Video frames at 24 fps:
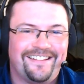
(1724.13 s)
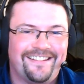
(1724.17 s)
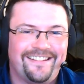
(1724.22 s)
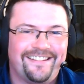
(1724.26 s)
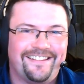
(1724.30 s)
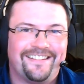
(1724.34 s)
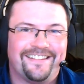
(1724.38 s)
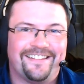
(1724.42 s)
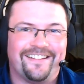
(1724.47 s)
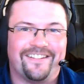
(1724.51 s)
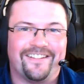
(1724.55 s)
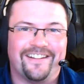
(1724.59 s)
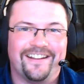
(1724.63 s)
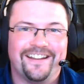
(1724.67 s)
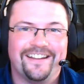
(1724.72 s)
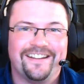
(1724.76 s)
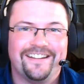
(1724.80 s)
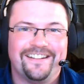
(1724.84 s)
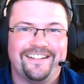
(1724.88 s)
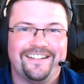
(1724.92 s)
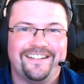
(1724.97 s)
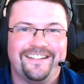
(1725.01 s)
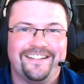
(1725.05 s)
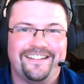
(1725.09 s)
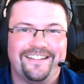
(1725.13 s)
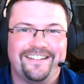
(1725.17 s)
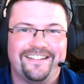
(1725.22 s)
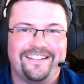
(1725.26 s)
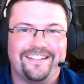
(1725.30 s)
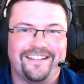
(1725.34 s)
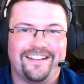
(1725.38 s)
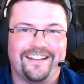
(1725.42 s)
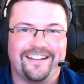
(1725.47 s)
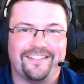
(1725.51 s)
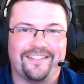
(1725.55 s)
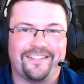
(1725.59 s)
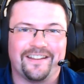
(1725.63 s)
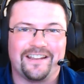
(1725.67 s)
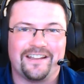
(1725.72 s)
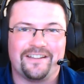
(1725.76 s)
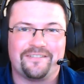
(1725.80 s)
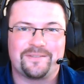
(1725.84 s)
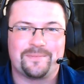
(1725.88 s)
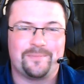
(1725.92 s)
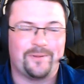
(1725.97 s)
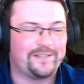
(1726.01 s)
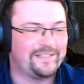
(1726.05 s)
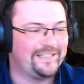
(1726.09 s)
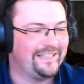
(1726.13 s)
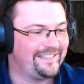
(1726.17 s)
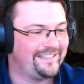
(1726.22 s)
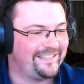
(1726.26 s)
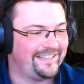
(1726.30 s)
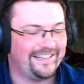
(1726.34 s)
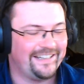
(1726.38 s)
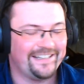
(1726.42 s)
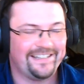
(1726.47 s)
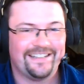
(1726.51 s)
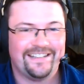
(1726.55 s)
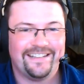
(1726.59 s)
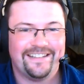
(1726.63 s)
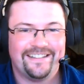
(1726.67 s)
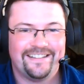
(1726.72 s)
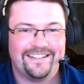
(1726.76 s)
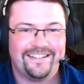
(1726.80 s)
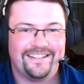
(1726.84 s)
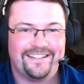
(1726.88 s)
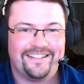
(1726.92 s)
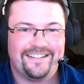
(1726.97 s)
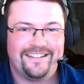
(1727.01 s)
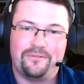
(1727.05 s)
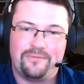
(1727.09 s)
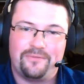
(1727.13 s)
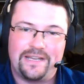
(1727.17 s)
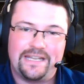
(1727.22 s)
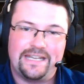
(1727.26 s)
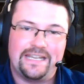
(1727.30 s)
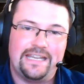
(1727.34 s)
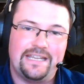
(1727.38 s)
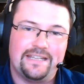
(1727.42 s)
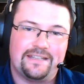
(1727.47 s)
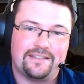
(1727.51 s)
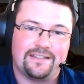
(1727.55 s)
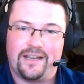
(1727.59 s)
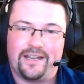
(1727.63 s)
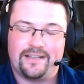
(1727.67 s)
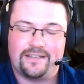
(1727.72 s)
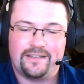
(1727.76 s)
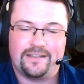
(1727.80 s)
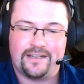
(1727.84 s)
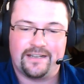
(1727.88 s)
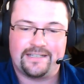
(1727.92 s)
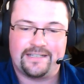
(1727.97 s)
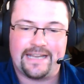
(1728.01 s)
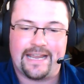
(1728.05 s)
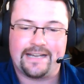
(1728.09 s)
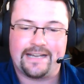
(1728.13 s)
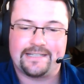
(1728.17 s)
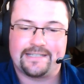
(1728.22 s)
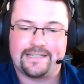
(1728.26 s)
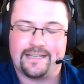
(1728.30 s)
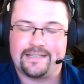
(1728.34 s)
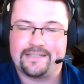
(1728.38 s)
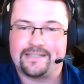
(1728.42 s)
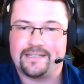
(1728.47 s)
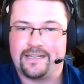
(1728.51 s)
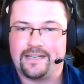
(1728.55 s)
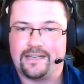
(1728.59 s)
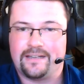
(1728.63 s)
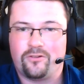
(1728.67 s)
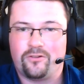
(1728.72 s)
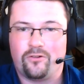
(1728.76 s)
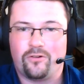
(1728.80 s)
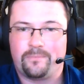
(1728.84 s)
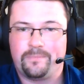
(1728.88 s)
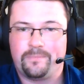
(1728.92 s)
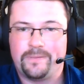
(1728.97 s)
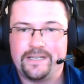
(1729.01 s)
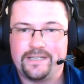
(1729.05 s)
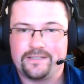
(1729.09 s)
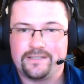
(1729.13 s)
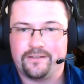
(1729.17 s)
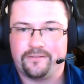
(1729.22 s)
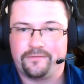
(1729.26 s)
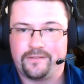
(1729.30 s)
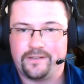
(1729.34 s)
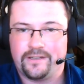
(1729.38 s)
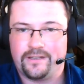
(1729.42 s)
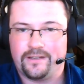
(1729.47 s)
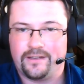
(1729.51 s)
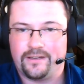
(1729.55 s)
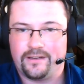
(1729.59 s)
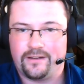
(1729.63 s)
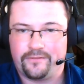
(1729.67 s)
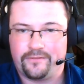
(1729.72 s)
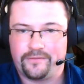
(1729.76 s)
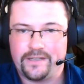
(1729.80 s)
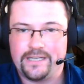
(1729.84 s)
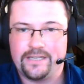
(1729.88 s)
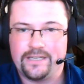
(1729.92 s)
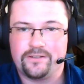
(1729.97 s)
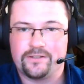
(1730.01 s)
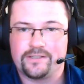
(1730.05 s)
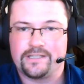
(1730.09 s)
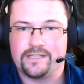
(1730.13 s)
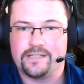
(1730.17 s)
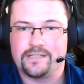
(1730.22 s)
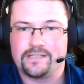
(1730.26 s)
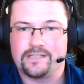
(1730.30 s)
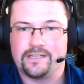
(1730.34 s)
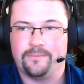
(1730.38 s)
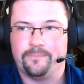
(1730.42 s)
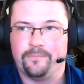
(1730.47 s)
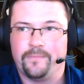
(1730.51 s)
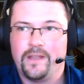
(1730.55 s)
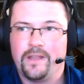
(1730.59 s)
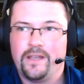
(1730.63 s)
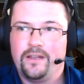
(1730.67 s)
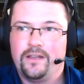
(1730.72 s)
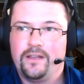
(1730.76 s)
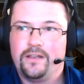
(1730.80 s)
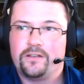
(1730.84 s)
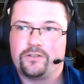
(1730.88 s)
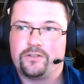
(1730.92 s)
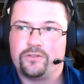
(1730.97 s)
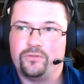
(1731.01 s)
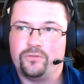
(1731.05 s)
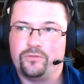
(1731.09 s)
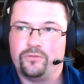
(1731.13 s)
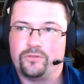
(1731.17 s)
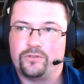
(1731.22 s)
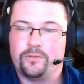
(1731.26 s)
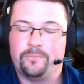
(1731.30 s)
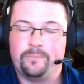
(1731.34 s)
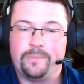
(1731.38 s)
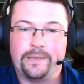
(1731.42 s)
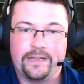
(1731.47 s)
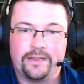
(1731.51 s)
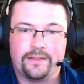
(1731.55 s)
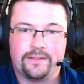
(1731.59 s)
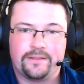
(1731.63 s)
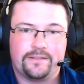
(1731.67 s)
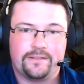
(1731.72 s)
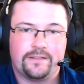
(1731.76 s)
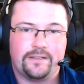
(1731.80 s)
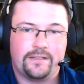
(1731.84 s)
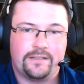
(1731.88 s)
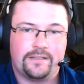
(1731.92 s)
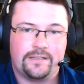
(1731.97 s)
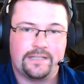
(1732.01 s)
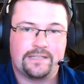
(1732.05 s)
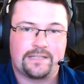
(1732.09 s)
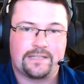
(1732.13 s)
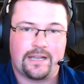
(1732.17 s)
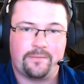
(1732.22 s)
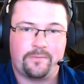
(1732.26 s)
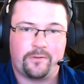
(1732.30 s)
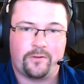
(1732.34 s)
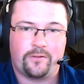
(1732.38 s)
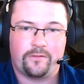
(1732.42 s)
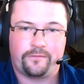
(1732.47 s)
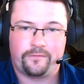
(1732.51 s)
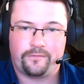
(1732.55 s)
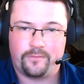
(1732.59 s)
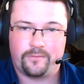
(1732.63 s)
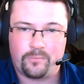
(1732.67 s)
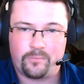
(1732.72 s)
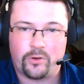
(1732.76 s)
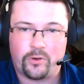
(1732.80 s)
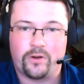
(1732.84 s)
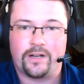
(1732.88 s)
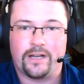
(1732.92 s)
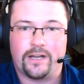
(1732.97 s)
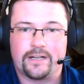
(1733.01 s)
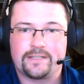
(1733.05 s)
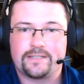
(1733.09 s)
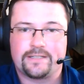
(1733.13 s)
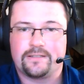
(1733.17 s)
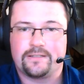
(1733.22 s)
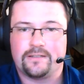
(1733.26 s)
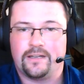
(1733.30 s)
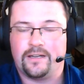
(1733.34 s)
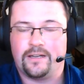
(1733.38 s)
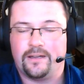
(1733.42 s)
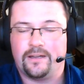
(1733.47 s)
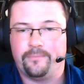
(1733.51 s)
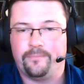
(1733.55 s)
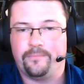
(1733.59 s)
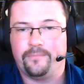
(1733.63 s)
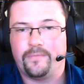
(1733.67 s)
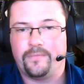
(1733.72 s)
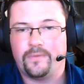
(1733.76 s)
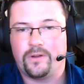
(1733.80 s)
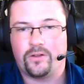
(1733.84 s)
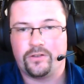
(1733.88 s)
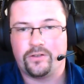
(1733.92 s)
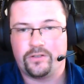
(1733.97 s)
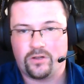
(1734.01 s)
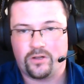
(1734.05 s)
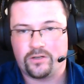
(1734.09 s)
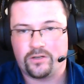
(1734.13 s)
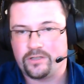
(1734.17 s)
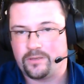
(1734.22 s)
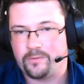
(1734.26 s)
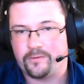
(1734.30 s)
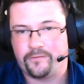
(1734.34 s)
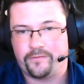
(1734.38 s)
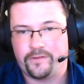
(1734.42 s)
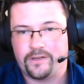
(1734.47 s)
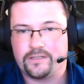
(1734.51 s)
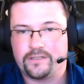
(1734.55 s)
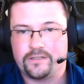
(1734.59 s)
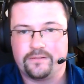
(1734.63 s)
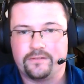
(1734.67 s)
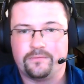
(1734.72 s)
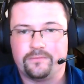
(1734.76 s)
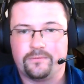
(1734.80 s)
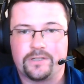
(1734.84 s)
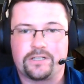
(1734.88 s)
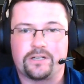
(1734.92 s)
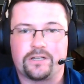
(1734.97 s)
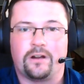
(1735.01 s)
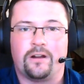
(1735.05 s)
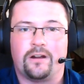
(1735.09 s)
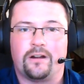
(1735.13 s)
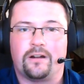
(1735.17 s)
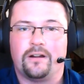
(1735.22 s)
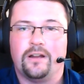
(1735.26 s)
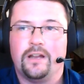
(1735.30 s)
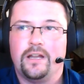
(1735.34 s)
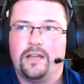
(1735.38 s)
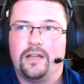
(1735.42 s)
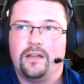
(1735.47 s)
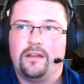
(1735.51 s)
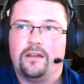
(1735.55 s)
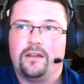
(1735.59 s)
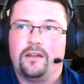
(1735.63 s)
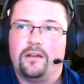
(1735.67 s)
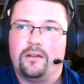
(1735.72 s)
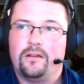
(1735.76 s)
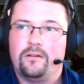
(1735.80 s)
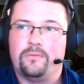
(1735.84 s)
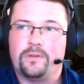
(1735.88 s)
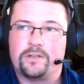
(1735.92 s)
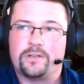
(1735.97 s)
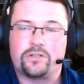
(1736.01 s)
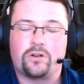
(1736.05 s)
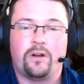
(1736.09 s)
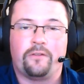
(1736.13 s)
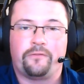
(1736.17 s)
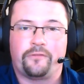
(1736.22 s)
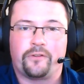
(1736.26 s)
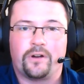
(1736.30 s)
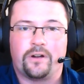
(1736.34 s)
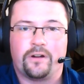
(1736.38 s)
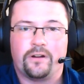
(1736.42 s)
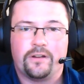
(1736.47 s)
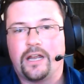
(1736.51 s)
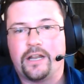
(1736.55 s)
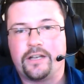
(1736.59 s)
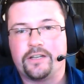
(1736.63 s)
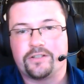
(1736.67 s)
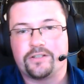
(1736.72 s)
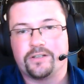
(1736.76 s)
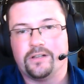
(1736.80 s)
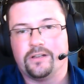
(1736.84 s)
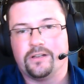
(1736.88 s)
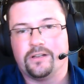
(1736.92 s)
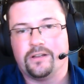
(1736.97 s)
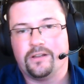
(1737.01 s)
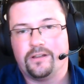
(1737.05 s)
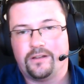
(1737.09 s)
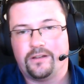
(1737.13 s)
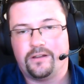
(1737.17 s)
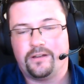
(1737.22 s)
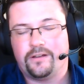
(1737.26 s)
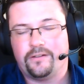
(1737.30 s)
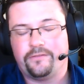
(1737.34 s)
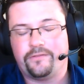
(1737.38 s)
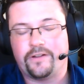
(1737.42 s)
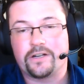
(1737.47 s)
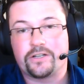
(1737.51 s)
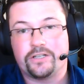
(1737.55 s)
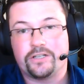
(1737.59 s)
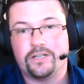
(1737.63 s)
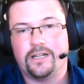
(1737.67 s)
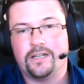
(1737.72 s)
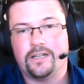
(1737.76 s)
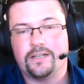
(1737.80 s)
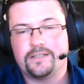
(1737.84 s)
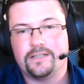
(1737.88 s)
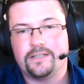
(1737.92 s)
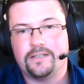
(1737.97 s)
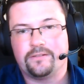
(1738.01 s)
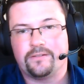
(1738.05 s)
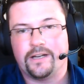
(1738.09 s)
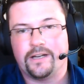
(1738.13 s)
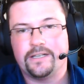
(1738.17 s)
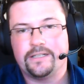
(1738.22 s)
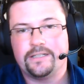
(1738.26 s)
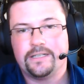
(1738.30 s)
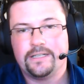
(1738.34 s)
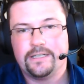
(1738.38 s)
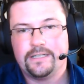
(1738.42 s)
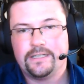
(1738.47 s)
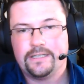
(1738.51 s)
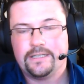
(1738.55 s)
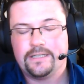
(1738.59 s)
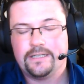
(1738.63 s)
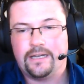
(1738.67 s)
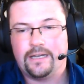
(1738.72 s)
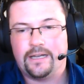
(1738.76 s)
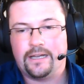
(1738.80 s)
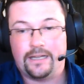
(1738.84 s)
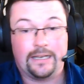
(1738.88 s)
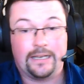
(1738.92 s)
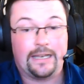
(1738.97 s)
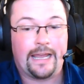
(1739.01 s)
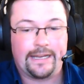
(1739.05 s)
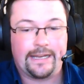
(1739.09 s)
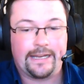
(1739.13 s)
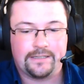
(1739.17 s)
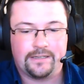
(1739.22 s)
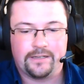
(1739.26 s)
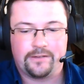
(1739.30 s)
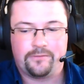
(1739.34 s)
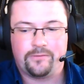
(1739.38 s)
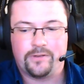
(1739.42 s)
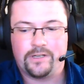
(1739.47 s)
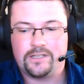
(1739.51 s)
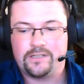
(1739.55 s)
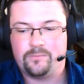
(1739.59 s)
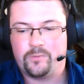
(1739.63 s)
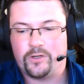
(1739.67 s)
Sorry, I think I've spotted the internet. We need a DEX as a core piece of the ecosystem to build these type of products on top of it, which offer additional functionality, right? Like the liquidity